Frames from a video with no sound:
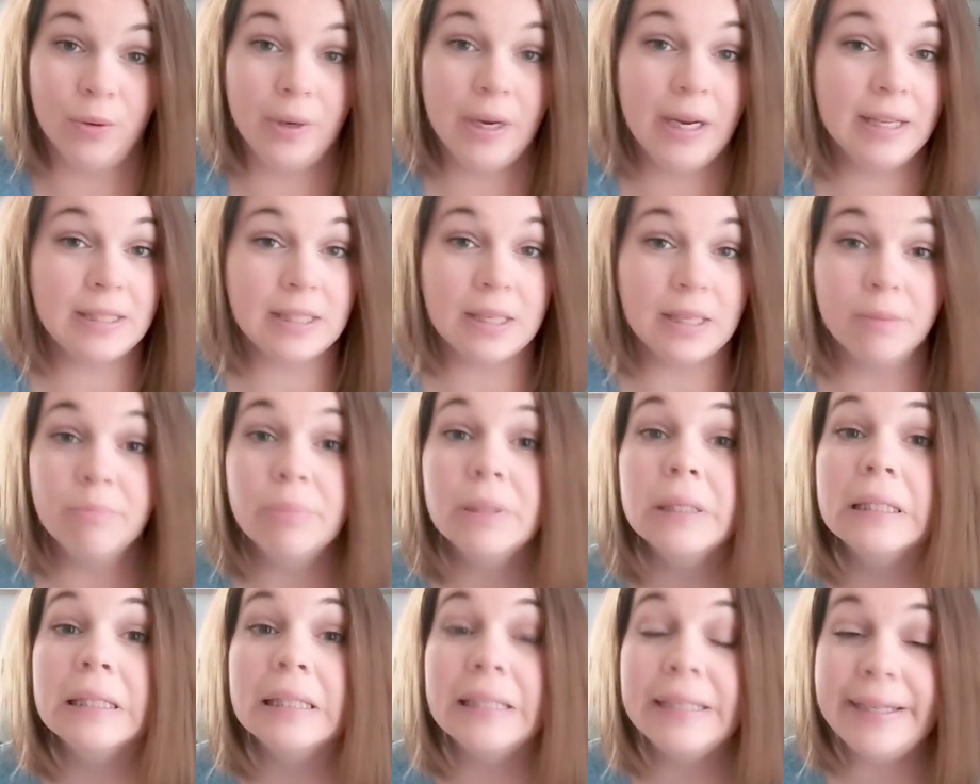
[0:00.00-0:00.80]
It's
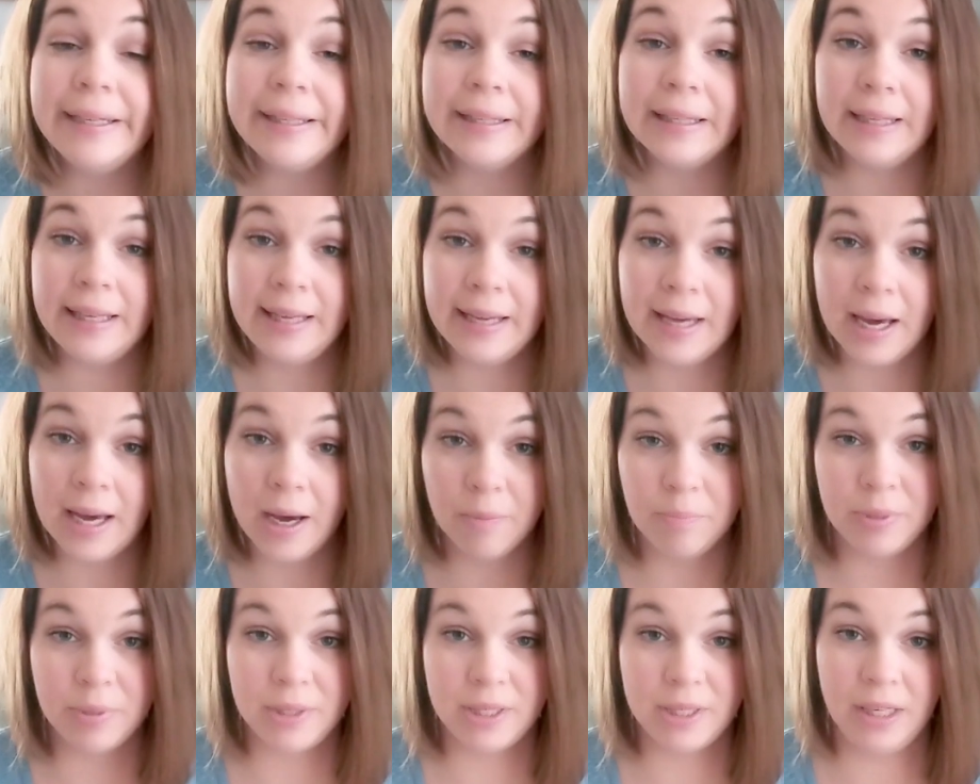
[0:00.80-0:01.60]
completely
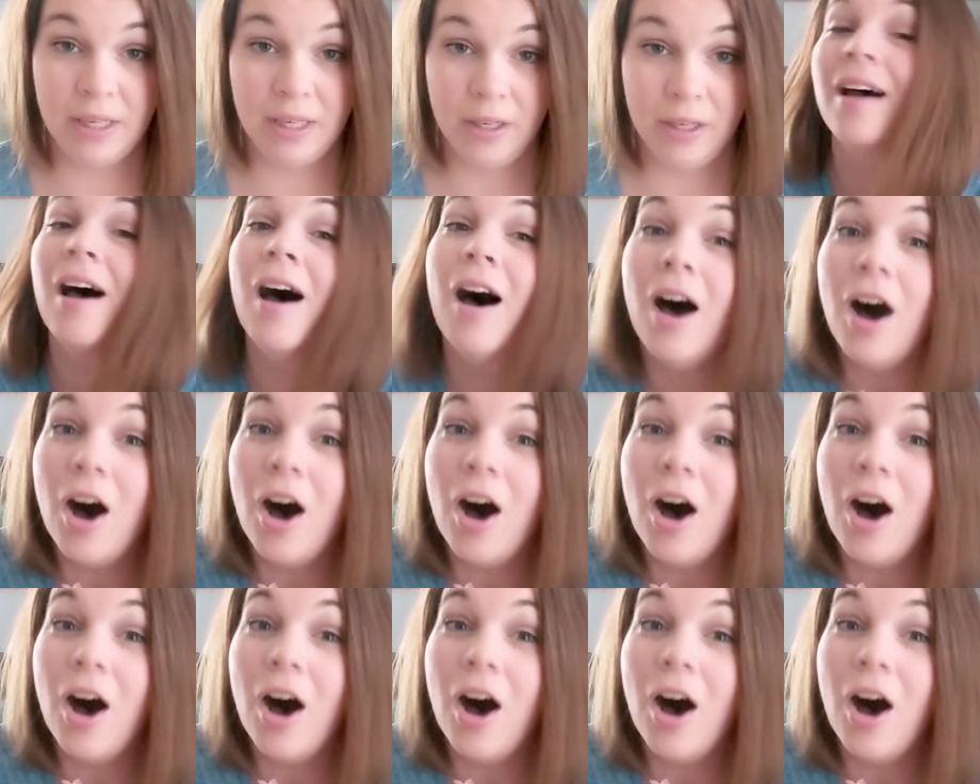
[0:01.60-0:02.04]
up to you.